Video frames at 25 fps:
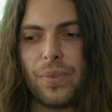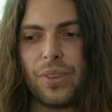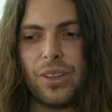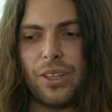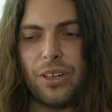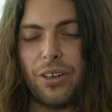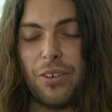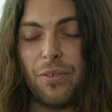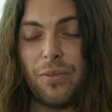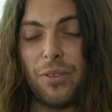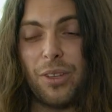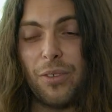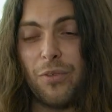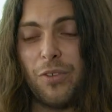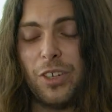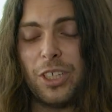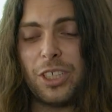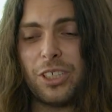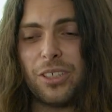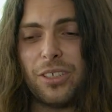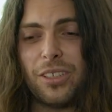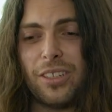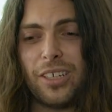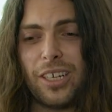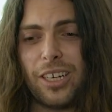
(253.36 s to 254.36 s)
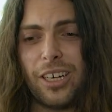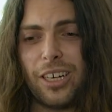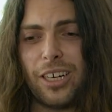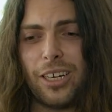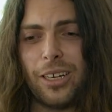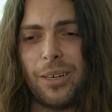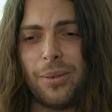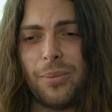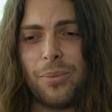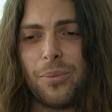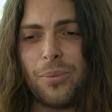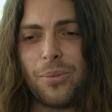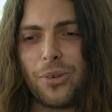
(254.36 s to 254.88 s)
The vision that
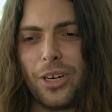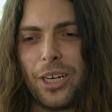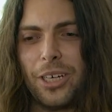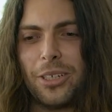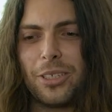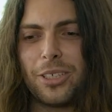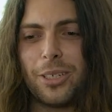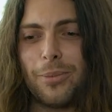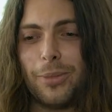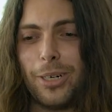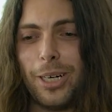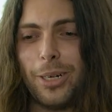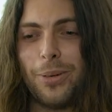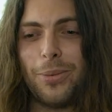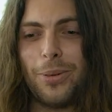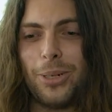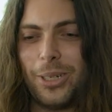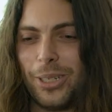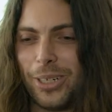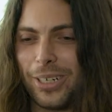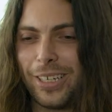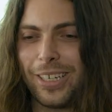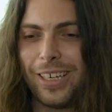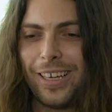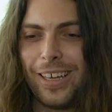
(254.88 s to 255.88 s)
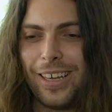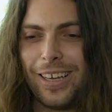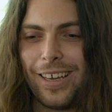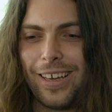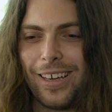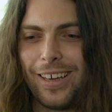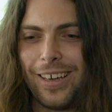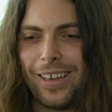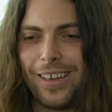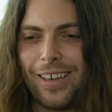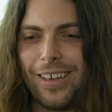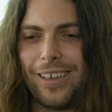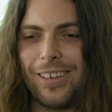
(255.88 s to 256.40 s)
I bring into my work
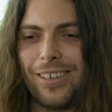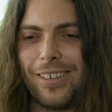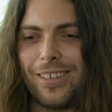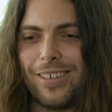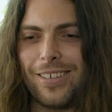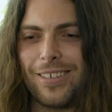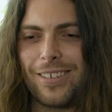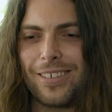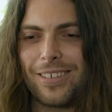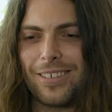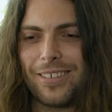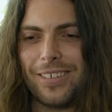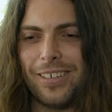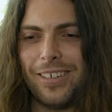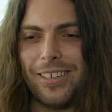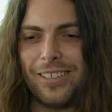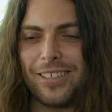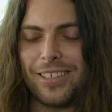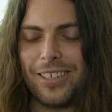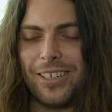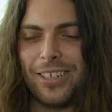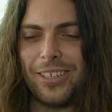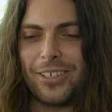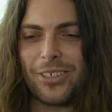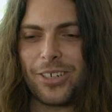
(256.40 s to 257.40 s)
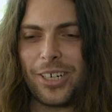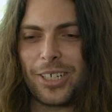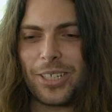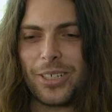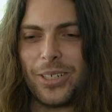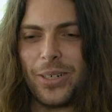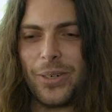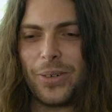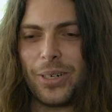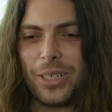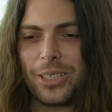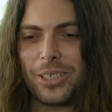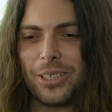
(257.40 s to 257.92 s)
it's an
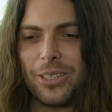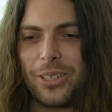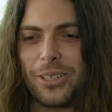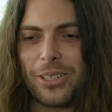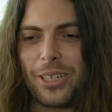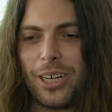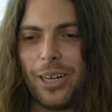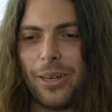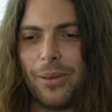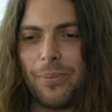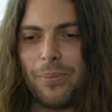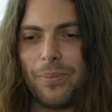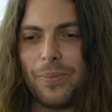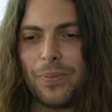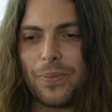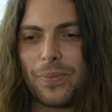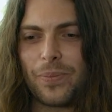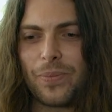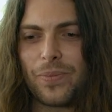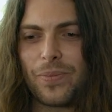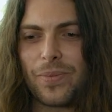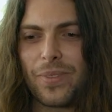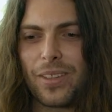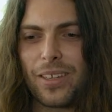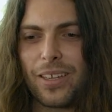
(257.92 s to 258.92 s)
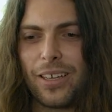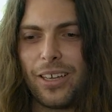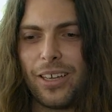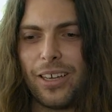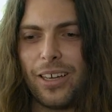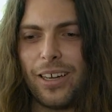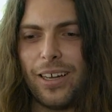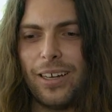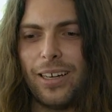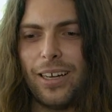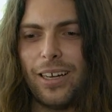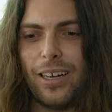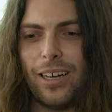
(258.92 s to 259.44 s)
interesting question, because I'm
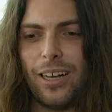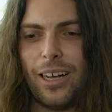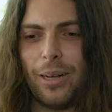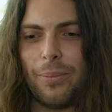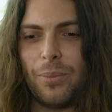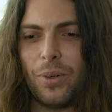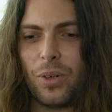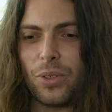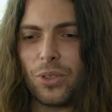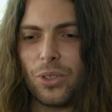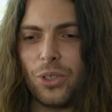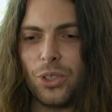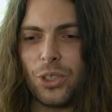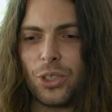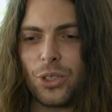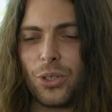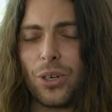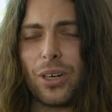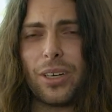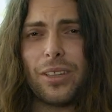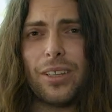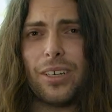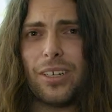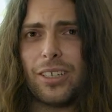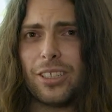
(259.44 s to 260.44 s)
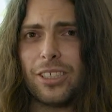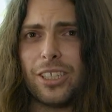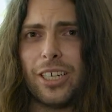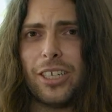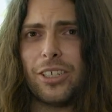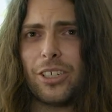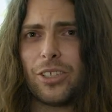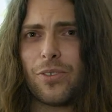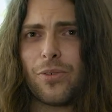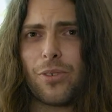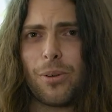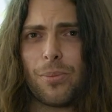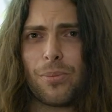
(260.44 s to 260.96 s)
not too sure. I think it
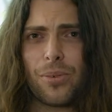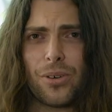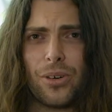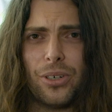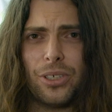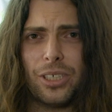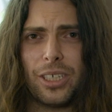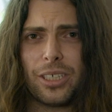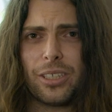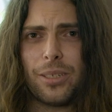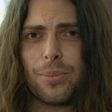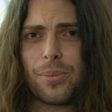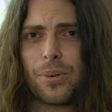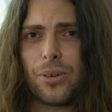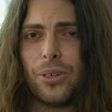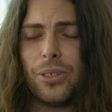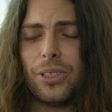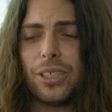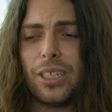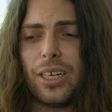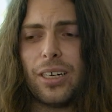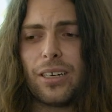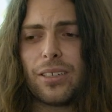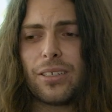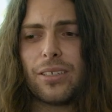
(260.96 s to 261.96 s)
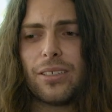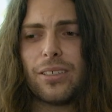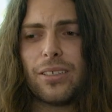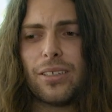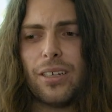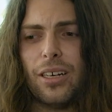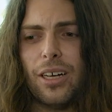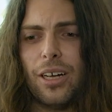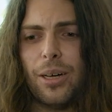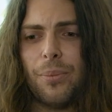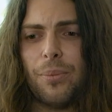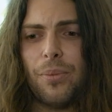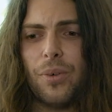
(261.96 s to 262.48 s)
changes from project to project
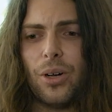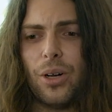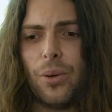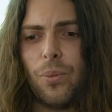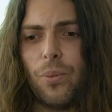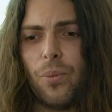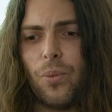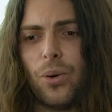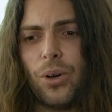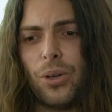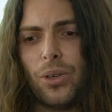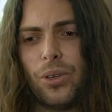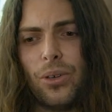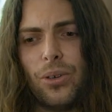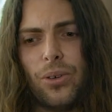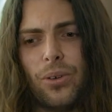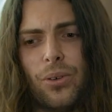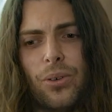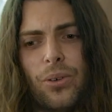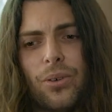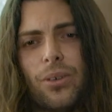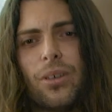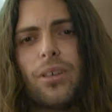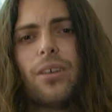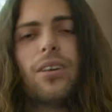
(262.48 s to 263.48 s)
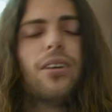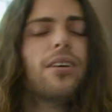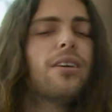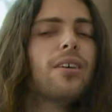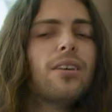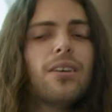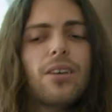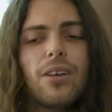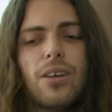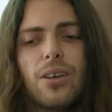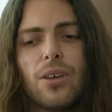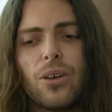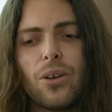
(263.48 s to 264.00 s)
on what you
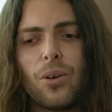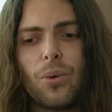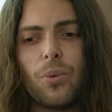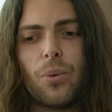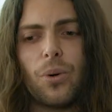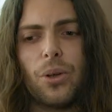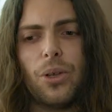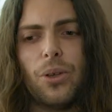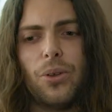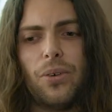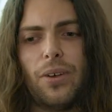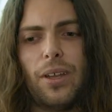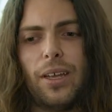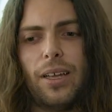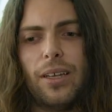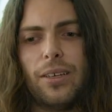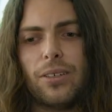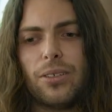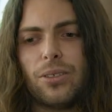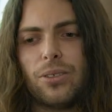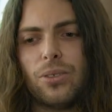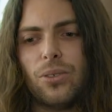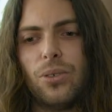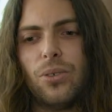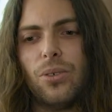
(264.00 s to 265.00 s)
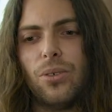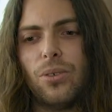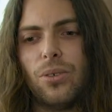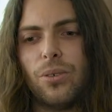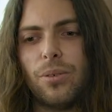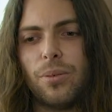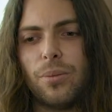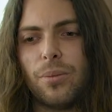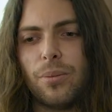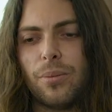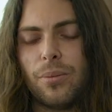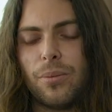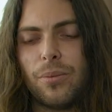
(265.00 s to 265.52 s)
need
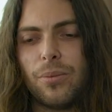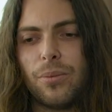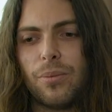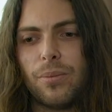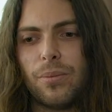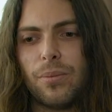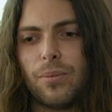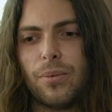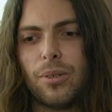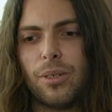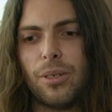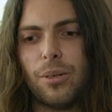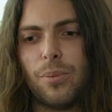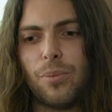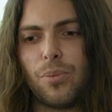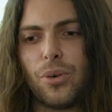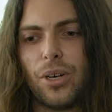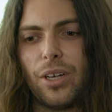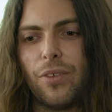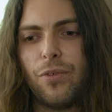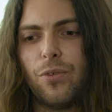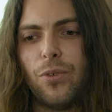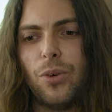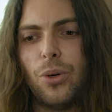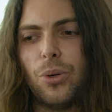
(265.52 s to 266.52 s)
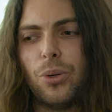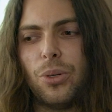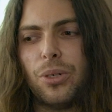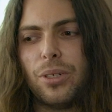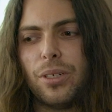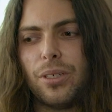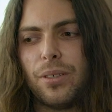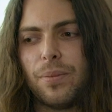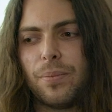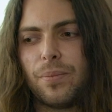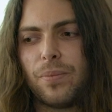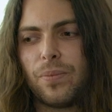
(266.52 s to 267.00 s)
to bring forward.